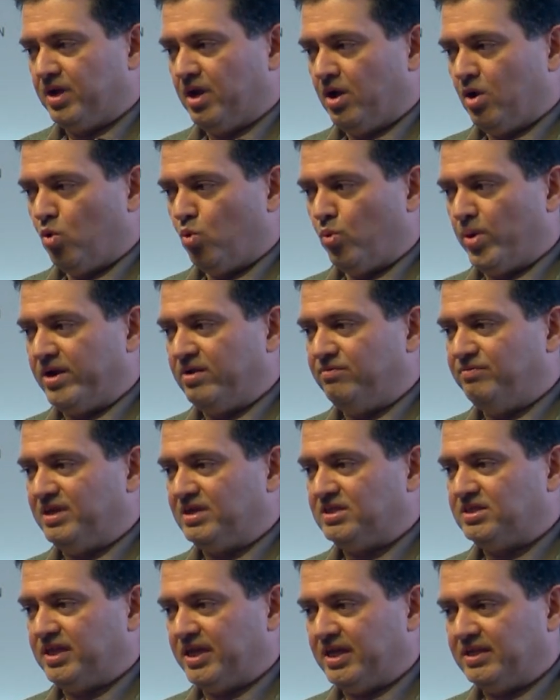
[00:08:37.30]
when we
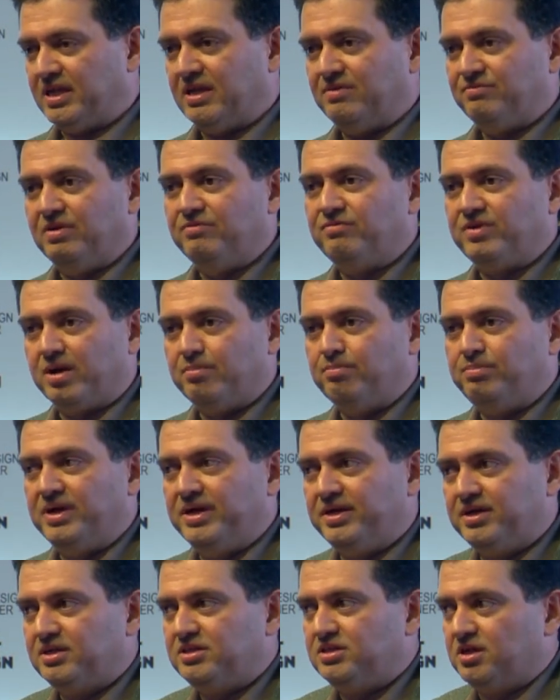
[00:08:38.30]
say that we've
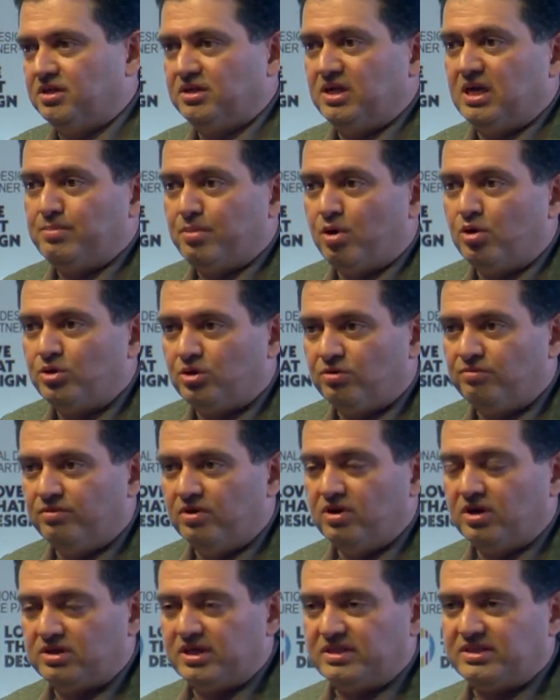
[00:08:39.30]
completed certain amount of
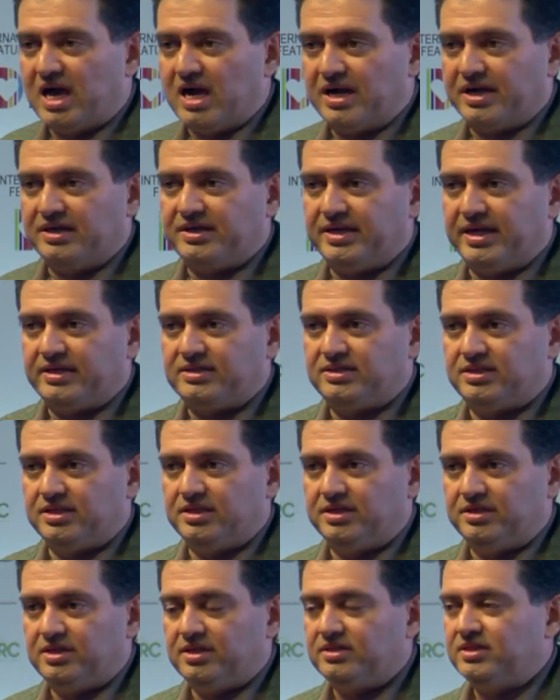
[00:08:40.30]
work as architects and
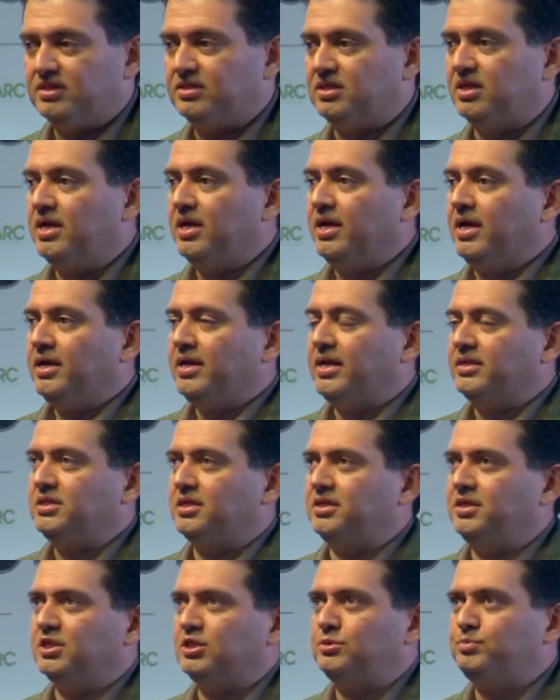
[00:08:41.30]
there's a
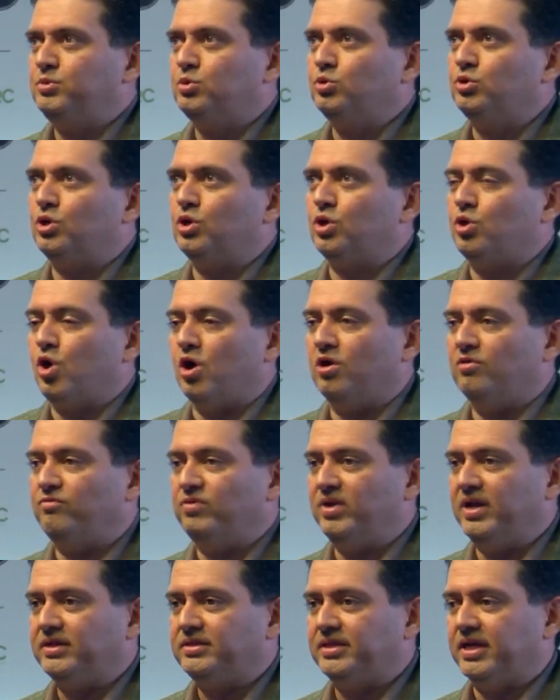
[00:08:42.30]
dispute or a
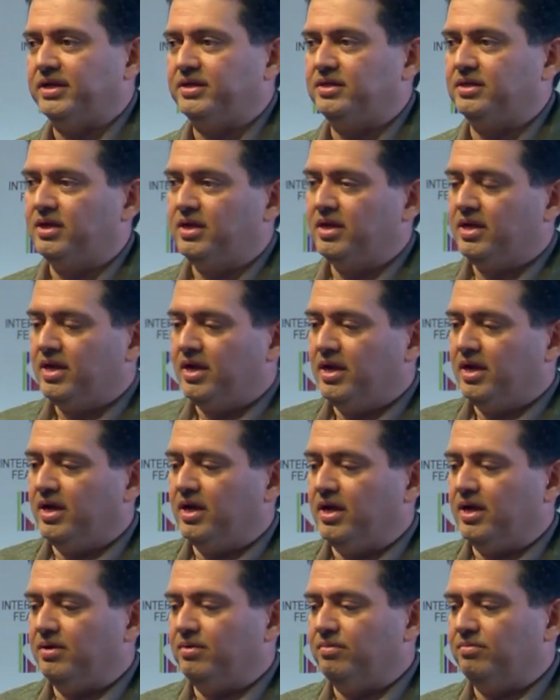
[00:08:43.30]
conflict that
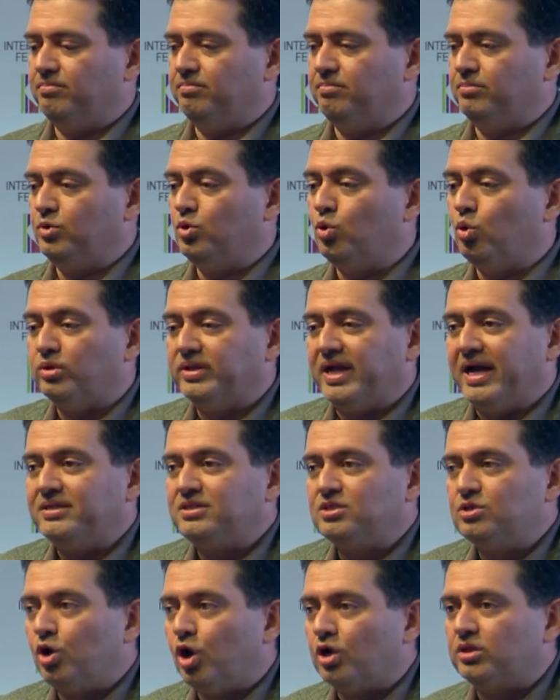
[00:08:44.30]
no, that's
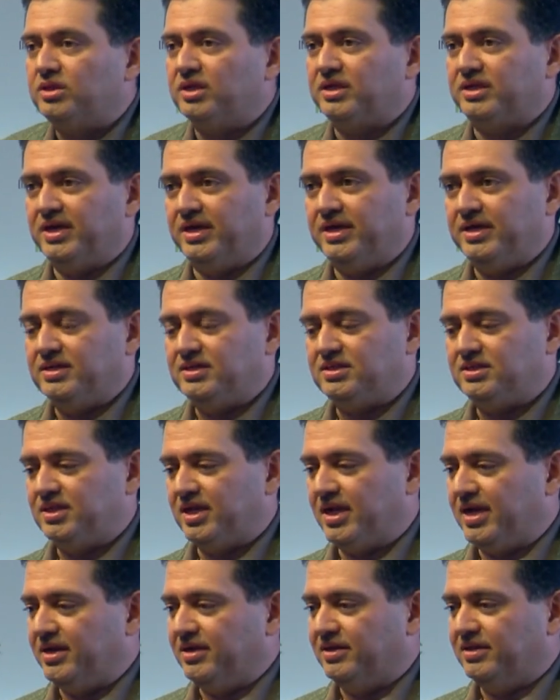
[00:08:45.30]
not the case
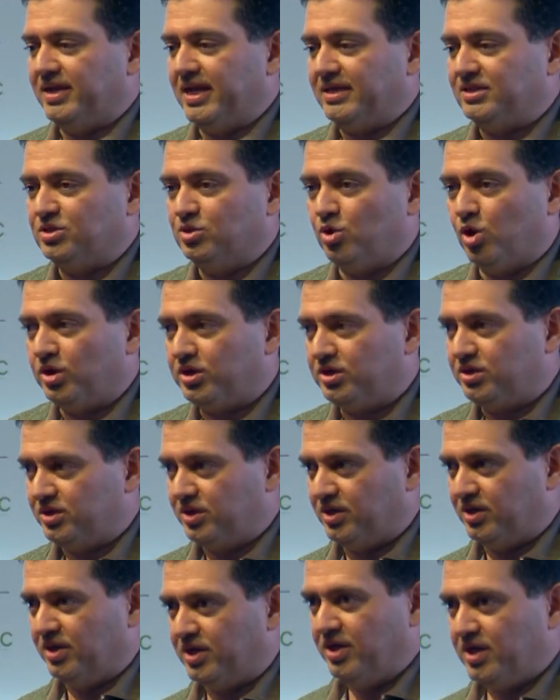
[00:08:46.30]
and that's not
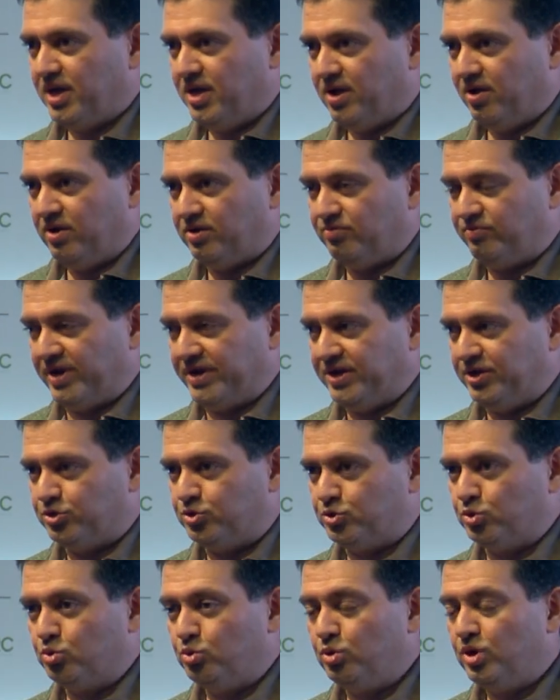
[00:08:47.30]
very
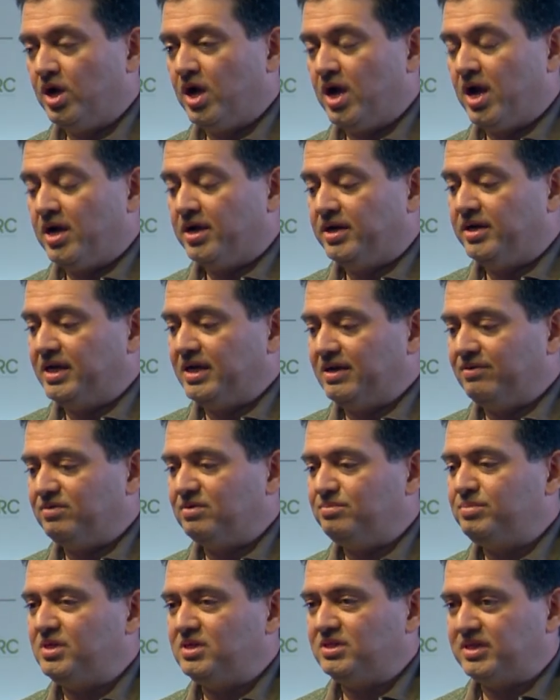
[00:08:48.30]
true.
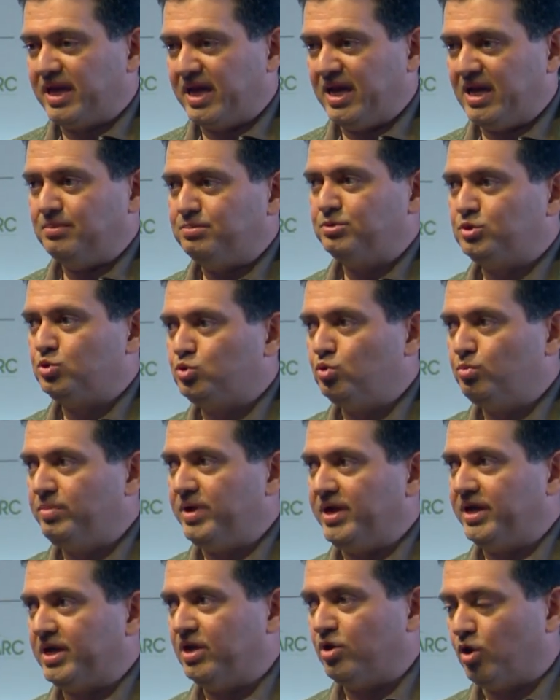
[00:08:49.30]
Deliverables helps to
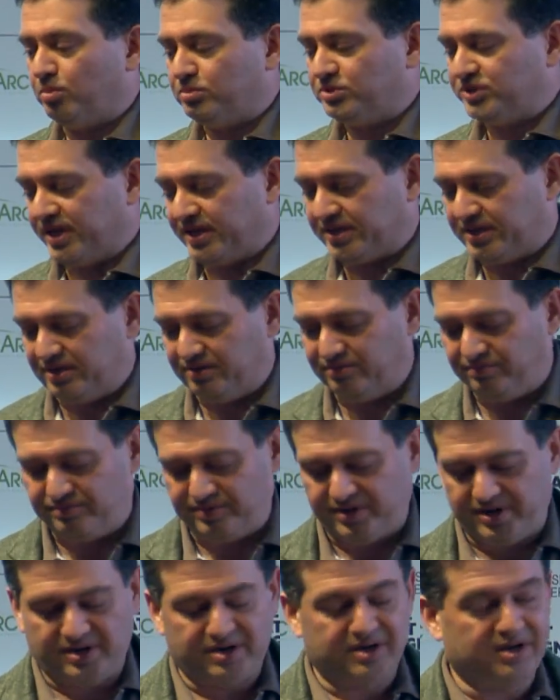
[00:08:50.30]
make an objective
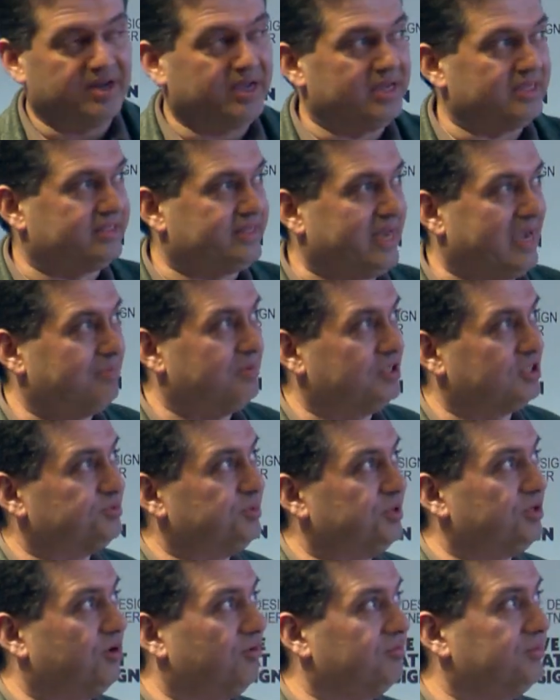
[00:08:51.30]

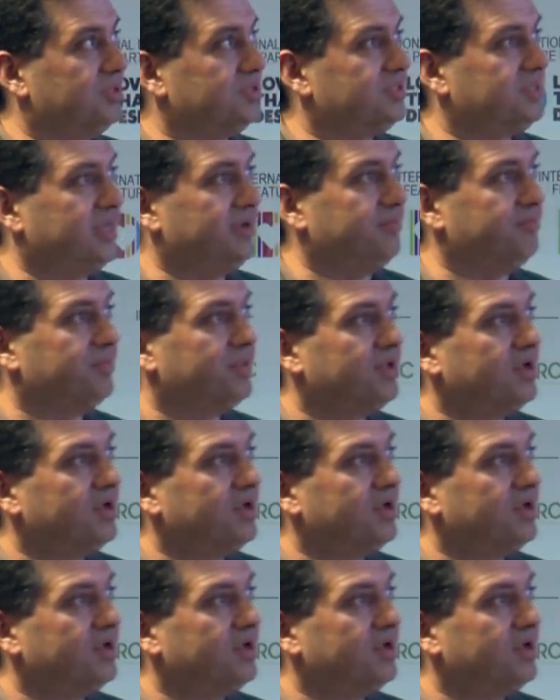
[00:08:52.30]
establishment of the same.